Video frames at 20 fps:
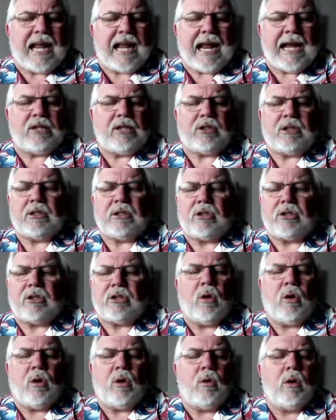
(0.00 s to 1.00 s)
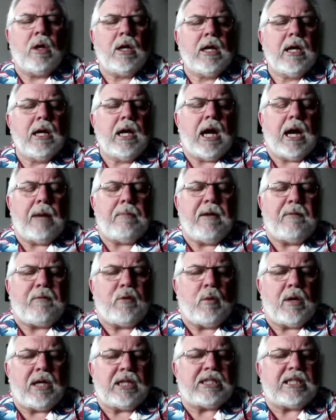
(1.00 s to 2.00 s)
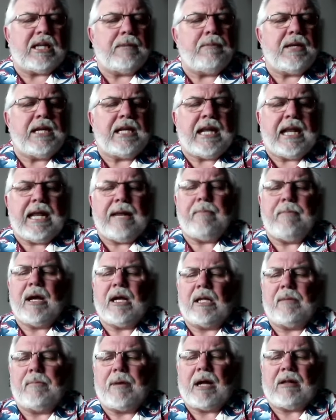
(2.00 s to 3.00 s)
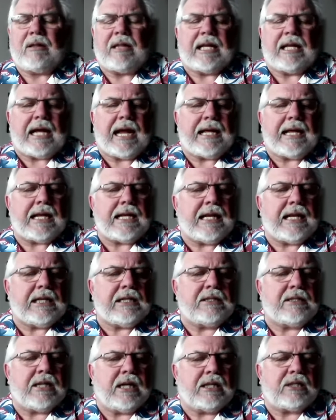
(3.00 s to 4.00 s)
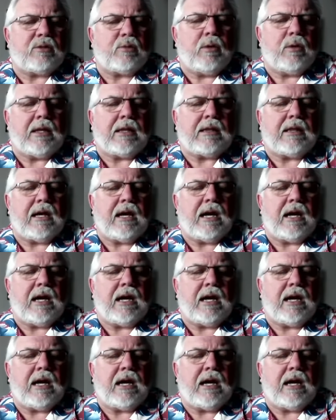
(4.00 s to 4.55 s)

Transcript: agents. So if you want to send me an email about that, I can get in touch with